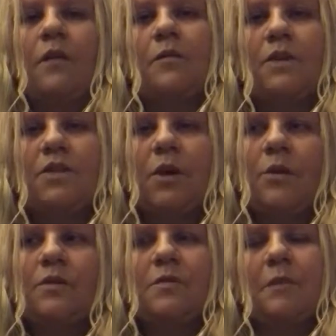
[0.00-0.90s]
A
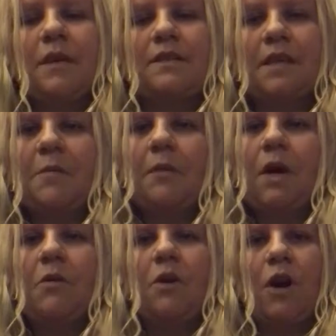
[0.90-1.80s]
METO is basically
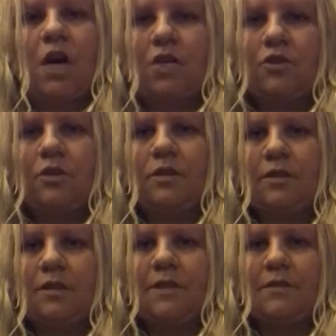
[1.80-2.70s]
mitochondrial
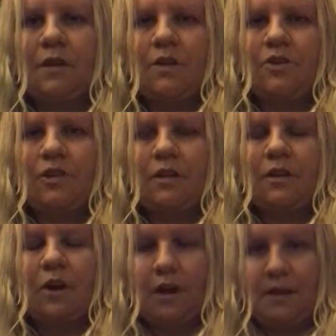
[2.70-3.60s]

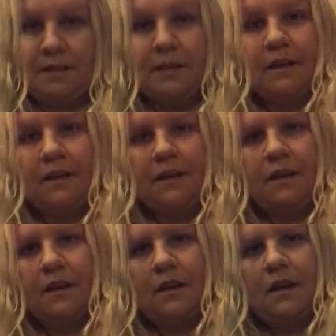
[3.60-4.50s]
dysfunction cocktail
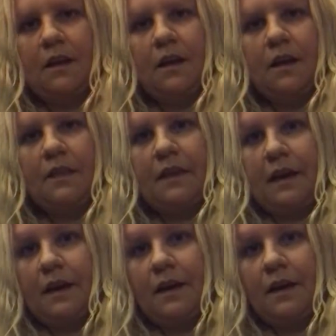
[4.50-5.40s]

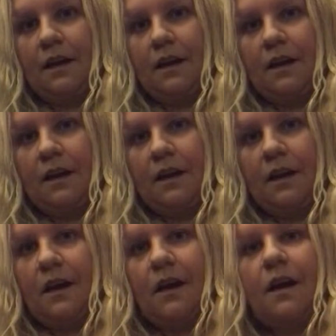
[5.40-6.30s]
that,
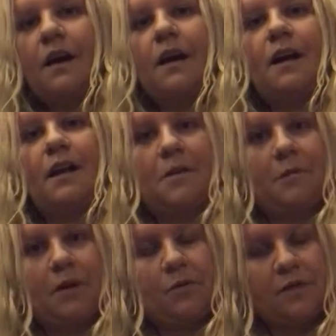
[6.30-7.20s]
in
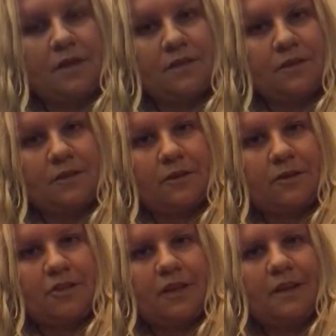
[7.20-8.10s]
my
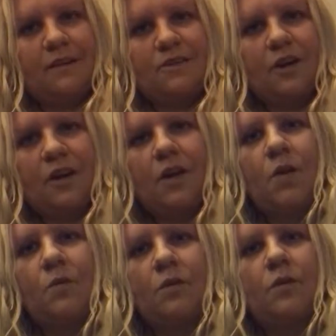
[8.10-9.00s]
research and
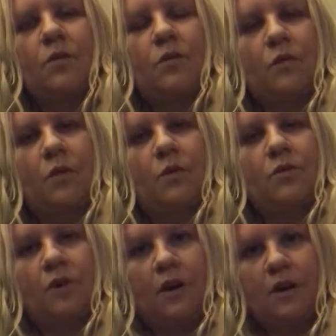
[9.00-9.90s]
talking with a few
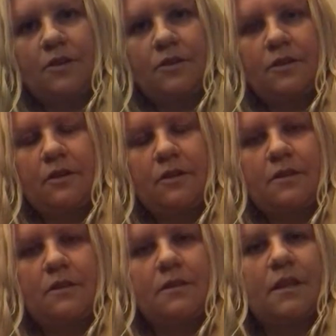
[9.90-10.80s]

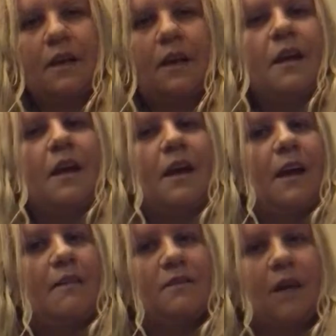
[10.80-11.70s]
doctors that
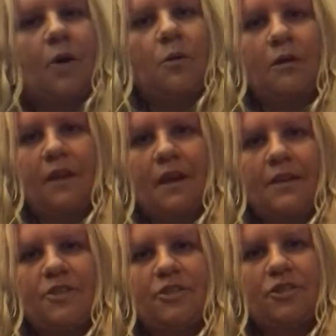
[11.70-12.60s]
have dealt with
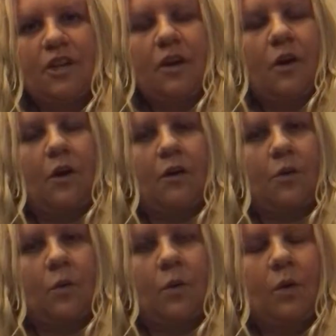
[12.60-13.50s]
HG
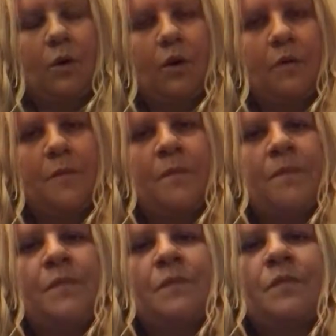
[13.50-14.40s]
hardcore,
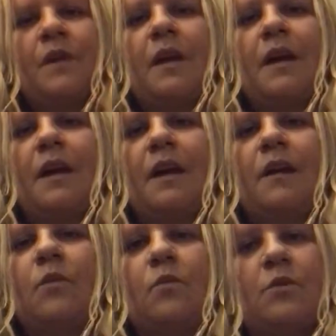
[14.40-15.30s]

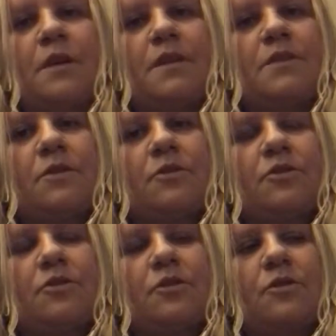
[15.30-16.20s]
and
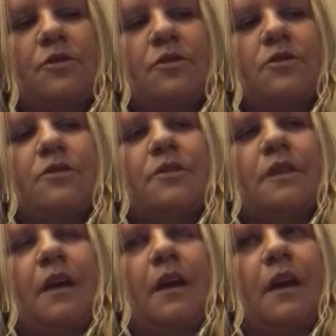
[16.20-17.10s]
researchers,
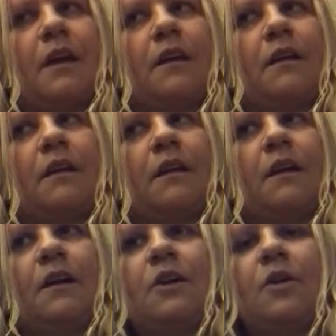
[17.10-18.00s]
and,
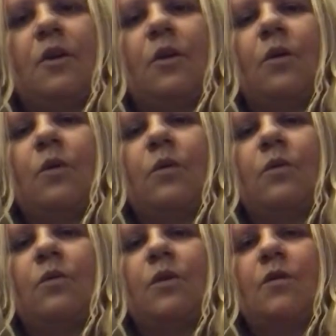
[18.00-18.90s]
you know,
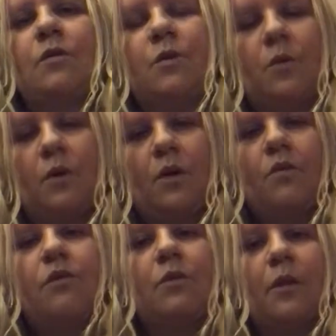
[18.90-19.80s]
a
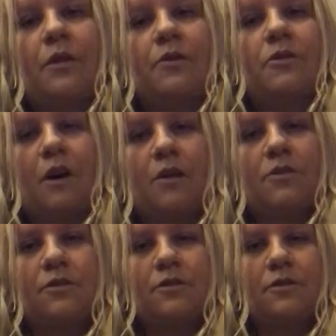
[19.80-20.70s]
few other
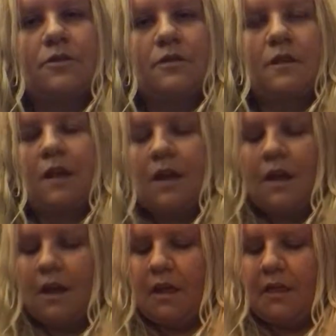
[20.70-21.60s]
doctors,
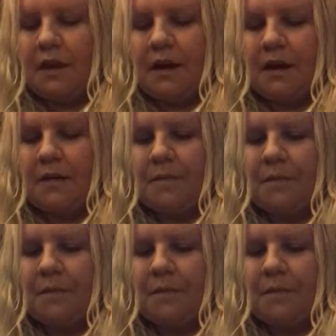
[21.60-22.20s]
that